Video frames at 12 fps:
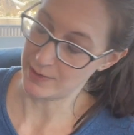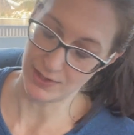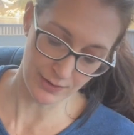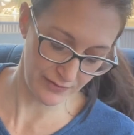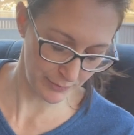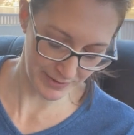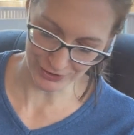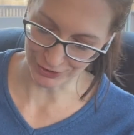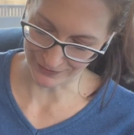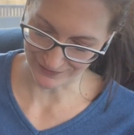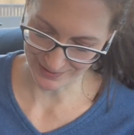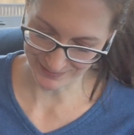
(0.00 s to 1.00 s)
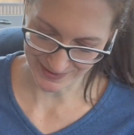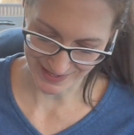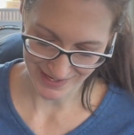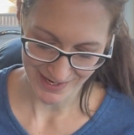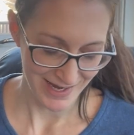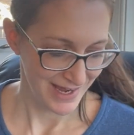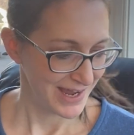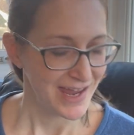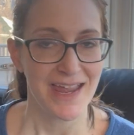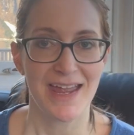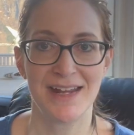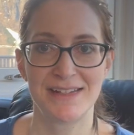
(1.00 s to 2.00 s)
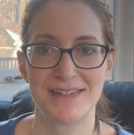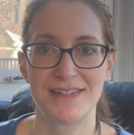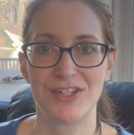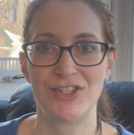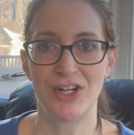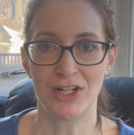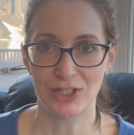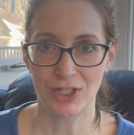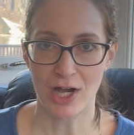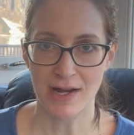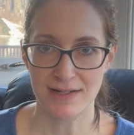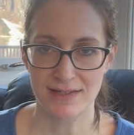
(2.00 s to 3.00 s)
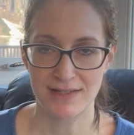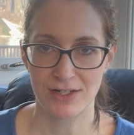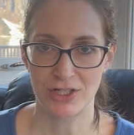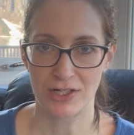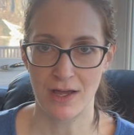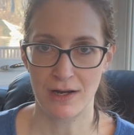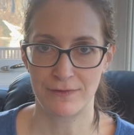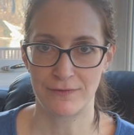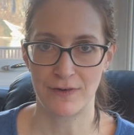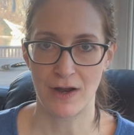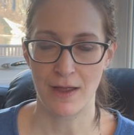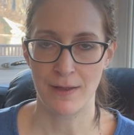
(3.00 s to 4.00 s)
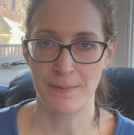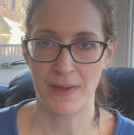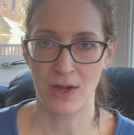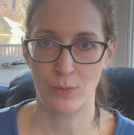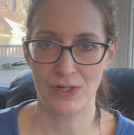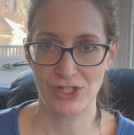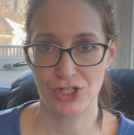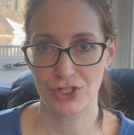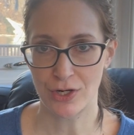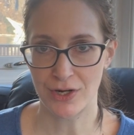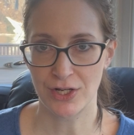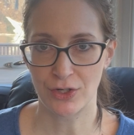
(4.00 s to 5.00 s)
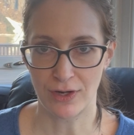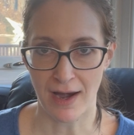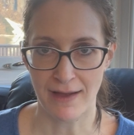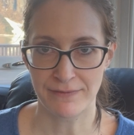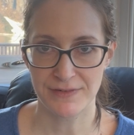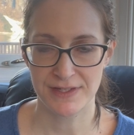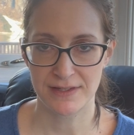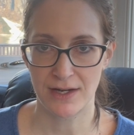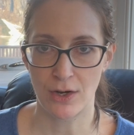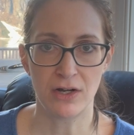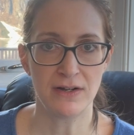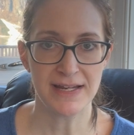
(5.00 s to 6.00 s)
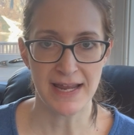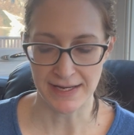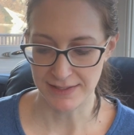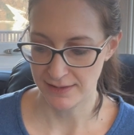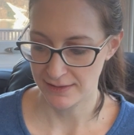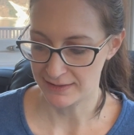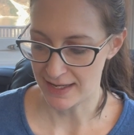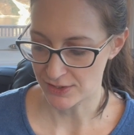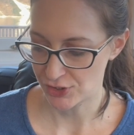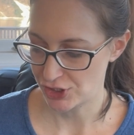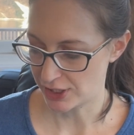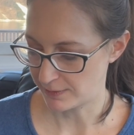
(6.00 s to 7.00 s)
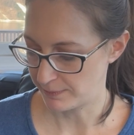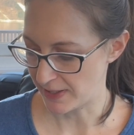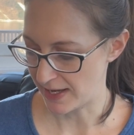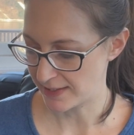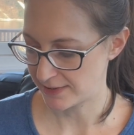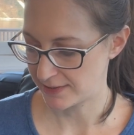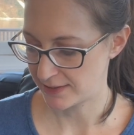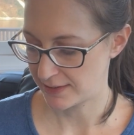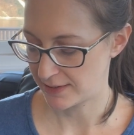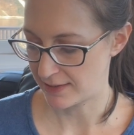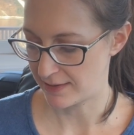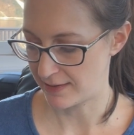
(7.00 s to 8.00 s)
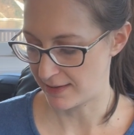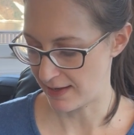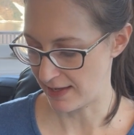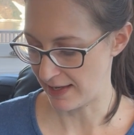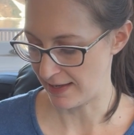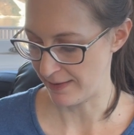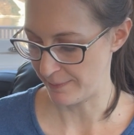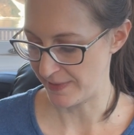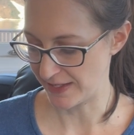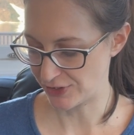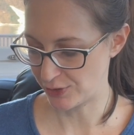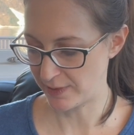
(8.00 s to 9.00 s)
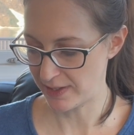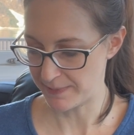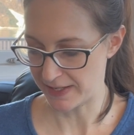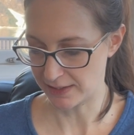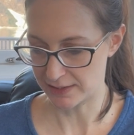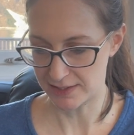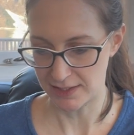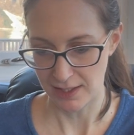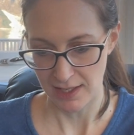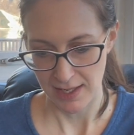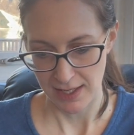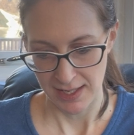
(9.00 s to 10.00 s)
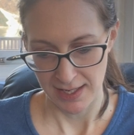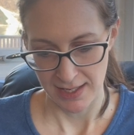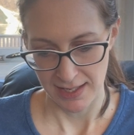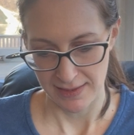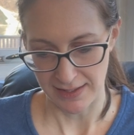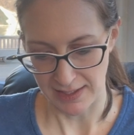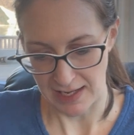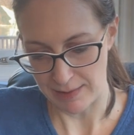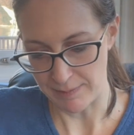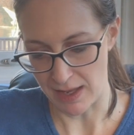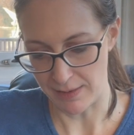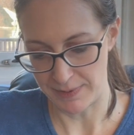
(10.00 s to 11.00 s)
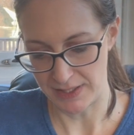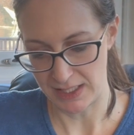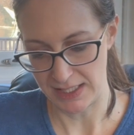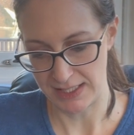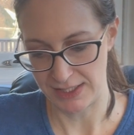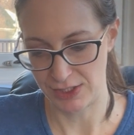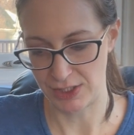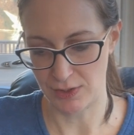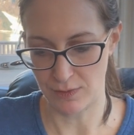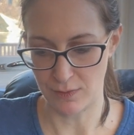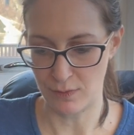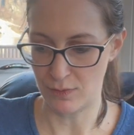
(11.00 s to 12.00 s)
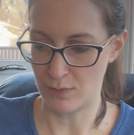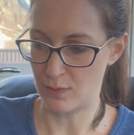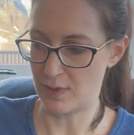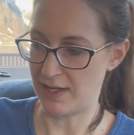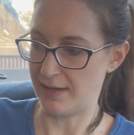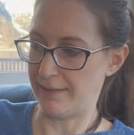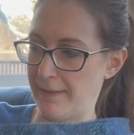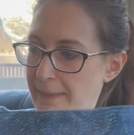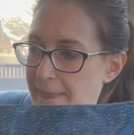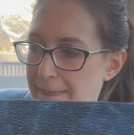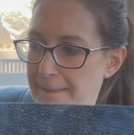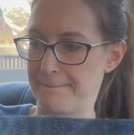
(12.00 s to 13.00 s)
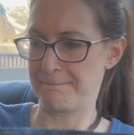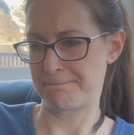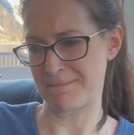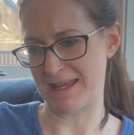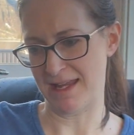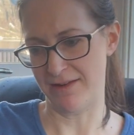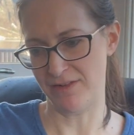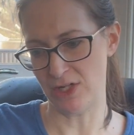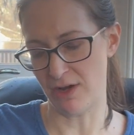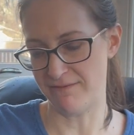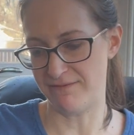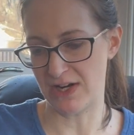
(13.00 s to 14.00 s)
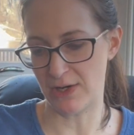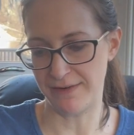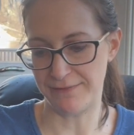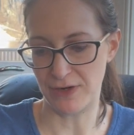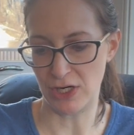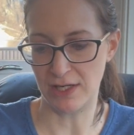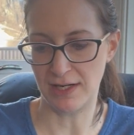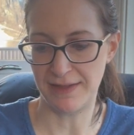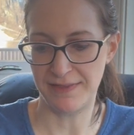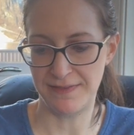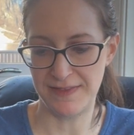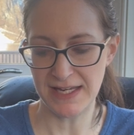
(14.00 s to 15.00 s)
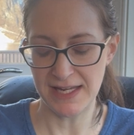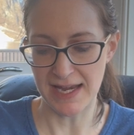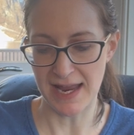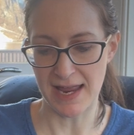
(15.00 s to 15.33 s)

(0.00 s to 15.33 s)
I don't have a picture of it, but it's the Dark Goddess stitch along from Witch's Garden Crafts that already ended last year, but that's the one I picked that came up. So I haven't got very far. I think it